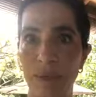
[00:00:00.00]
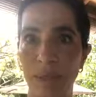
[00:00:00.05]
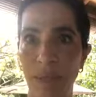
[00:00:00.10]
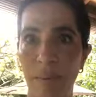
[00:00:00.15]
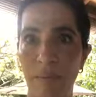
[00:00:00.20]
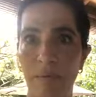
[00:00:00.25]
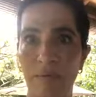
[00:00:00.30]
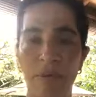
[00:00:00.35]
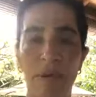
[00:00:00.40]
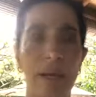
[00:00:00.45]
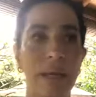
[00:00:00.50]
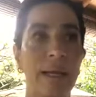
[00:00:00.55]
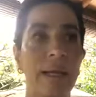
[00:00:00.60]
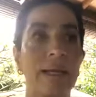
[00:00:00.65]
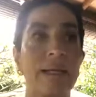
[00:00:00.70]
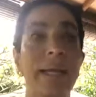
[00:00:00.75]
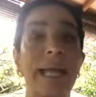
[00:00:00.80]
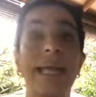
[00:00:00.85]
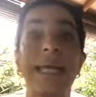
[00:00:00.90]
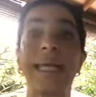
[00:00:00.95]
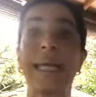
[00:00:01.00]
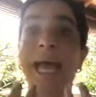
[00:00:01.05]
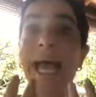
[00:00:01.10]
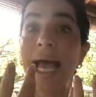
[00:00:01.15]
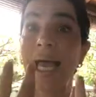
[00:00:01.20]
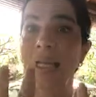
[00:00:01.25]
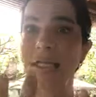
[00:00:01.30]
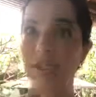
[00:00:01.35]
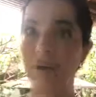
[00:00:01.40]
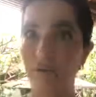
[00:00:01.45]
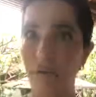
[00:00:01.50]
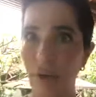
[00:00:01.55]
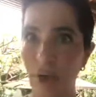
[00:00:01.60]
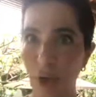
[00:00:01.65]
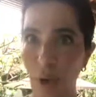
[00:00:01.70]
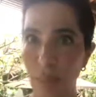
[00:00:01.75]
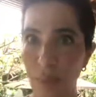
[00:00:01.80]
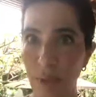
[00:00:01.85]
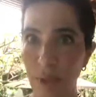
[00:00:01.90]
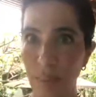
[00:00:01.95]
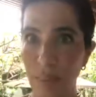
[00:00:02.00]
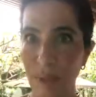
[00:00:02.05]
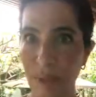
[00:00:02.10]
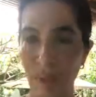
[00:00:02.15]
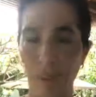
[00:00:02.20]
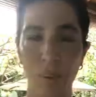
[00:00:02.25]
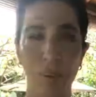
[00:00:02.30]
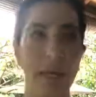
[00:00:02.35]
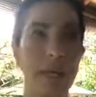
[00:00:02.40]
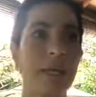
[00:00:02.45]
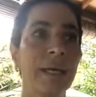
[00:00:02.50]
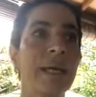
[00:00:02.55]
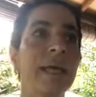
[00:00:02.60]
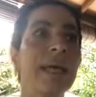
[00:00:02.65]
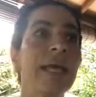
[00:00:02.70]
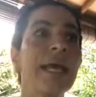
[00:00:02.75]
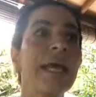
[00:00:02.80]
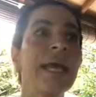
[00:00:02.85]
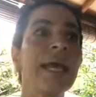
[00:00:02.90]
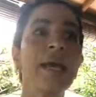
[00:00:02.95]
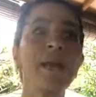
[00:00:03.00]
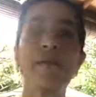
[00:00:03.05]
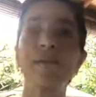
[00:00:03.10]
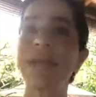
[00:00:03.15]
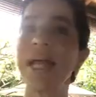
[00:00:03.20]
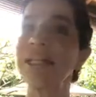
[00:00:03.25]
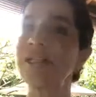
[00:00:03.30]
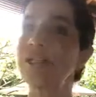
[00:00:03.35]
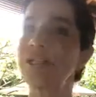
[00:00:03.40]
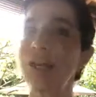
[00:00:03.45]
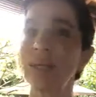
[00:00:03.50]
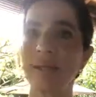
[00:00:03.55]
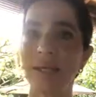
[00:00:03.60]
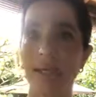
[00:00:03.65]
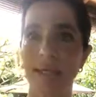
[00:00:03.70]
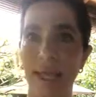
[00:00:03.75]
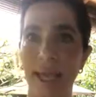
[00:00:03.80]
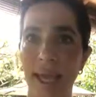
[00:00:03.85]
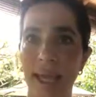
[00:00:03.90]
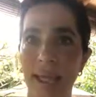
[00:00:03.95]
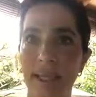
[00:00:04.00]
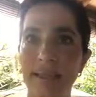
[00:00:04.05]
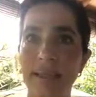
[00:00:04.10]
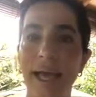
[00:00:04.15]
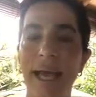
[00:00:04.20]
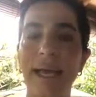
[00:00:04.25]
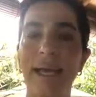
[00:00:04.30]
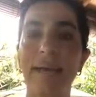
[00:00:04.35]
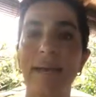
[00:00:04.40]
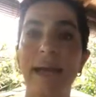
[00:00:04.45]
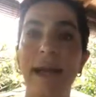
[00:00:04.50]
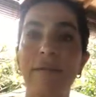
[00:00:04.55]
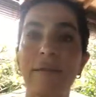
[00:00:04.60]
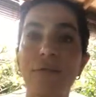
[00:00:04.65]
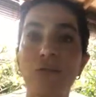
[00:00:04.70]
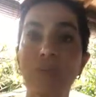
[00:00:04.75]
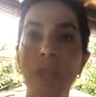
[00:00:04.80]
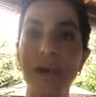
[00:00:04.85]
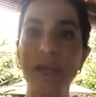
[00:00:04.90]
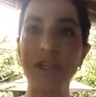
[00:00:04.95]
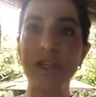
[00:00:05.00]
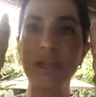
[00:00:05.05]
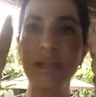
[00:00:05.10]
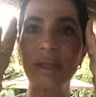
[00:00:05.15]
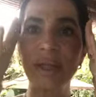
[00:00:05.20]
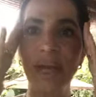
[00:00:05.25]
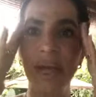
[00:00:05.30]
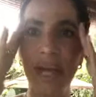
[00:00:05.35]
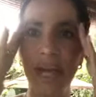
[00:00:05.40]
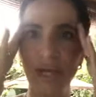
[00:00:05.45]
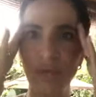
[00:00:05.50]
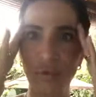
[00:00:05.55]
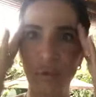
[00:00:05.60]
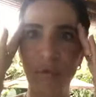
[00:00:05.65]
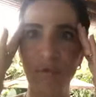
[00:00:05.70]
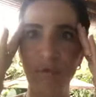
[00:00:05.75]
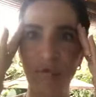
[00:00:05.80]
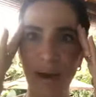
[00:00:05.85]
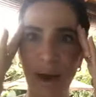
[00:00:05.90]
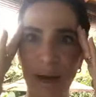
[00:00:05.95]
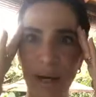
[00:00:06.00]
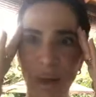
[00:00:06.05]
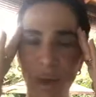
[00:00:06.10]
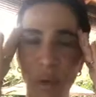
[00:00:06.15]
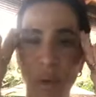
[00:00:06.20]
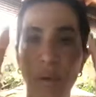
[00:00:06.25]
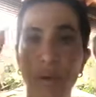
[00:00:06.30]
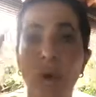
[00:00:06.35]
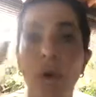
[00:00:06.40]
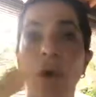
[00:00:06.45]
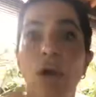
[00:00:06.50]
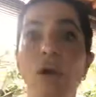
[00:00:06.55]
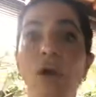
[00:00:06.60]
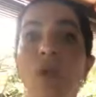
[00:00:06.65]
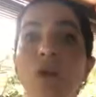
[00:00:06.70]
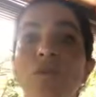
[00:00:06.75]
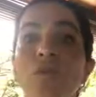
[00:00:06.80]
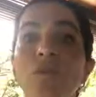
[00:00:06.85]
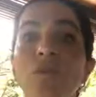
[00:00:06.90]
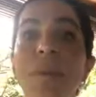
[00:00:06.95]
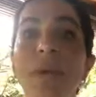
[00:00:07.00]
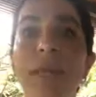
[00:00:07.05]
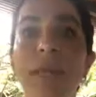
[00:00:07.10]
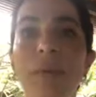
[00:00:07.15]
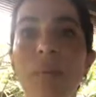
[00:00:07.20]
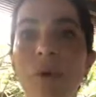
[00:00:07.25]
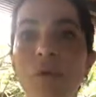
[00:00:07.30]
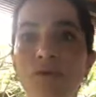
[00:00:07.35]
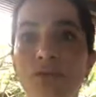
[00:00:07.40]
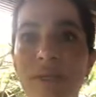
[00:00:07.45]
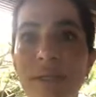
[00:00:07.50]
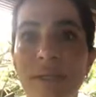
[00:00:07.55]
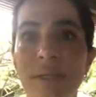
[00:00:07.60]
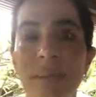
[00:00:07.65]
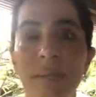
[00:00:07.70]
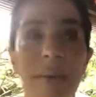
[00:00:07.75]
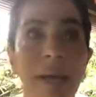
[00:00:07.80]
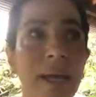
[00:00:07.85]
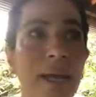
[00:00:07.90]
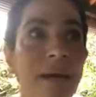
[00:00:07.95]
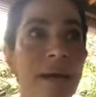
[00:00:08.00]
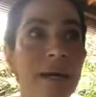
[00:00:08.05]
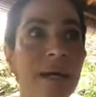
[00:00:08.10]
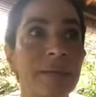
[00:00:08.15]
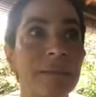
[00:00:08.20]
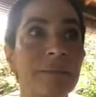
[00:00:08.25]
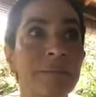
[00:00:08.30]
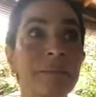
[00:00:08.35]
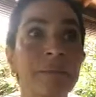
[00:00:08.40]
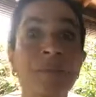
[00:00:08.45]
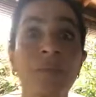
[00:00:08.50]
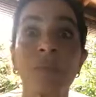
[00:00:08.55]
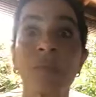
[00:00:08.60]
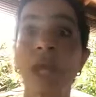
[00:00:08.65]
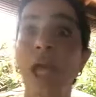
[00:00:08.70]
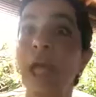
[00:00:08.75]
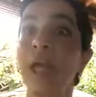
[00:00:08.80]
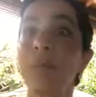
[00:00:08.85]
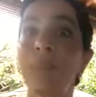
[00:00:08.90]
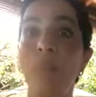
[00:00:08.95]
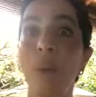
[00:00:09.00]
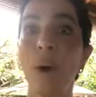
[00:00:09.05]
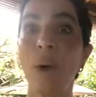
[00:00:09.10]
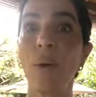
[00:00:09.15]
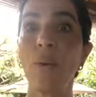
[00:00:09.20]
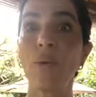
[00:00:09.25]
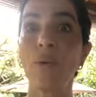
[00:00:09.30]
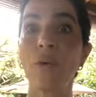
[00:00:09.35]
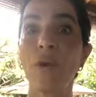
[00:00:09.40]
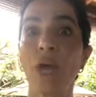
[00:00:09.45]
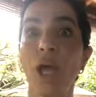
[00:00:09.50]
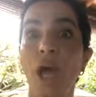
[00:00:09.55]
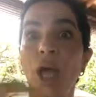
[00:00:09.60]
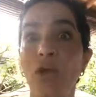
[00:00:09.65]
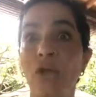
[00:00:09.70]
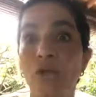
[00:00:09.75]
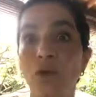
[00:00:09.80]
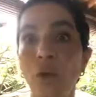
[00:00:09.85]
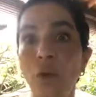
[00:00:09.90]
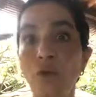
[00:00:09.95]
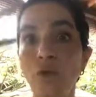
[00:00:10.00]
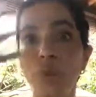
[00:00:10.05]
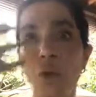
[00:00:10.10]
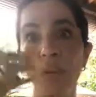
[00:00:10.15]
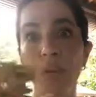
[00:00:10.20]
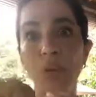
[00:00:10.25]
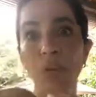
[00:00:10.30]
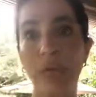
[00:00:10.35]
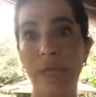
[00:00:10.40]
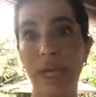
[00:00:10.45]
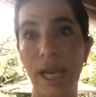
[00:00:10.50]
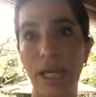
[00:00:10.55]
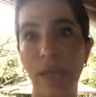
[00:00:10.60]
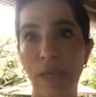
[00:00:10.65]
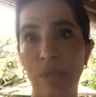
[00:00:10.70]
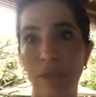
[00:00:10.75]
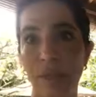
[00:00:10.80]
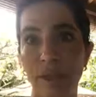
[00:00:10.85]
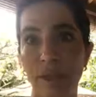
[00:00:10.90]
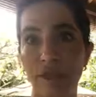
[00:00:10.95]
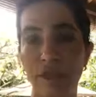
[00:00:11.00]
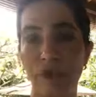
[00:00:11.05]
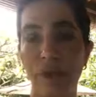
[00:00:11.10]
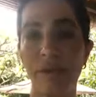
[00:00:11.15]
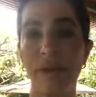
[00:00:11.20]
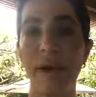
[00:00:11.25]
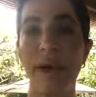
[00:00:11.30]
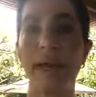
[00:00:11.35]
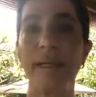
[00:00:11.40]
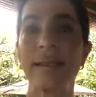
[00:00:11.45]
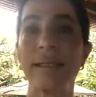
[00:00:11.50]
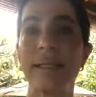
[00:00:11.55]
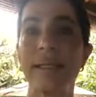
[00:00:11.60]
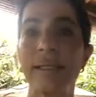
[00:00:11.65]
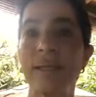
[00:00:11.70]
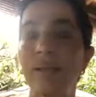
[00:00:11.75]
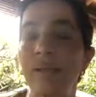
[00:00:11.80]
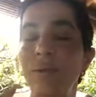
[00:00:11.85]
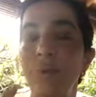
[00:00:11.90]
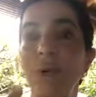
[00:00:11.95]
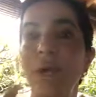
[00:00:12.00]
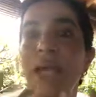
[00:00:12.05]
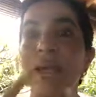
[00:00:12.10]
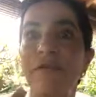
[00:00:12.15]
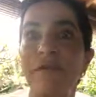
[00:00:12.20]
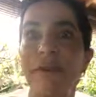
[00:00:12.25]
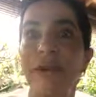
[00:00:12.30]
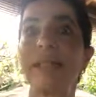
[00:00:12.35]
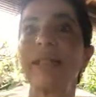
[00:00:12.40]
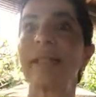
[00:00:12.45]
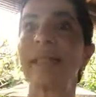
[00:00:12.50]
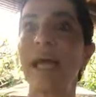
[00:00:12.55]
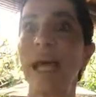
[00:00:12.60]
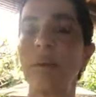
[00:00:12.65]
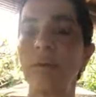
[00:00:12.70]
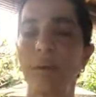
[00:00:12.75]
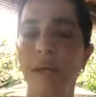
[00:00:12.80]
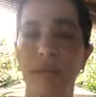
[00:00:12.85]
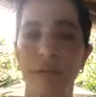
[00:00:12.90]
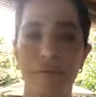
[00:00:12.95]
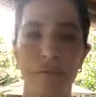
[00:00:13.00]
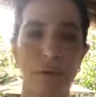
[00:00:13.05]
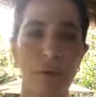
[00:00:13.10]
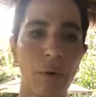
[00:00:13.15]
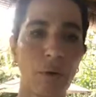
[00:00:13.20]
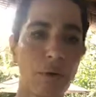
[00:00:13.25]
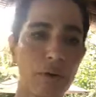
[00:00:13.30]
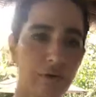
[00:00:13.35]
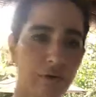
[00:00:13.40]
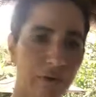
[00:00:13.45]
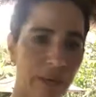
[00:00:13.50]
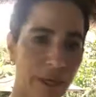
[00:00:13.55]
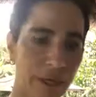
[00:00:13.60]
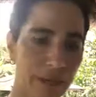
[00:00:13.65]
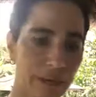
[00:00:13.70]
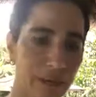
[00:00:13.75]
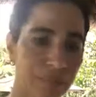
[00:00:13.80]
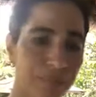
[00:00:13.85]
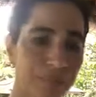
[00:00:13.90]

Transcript: I'm feeling and I can ask for help in a better way. If that's not the case, I can have too much intellectual fire going on or too many emotions in my heart, and both don't communicate with each other and we can't find an outlet for all of that.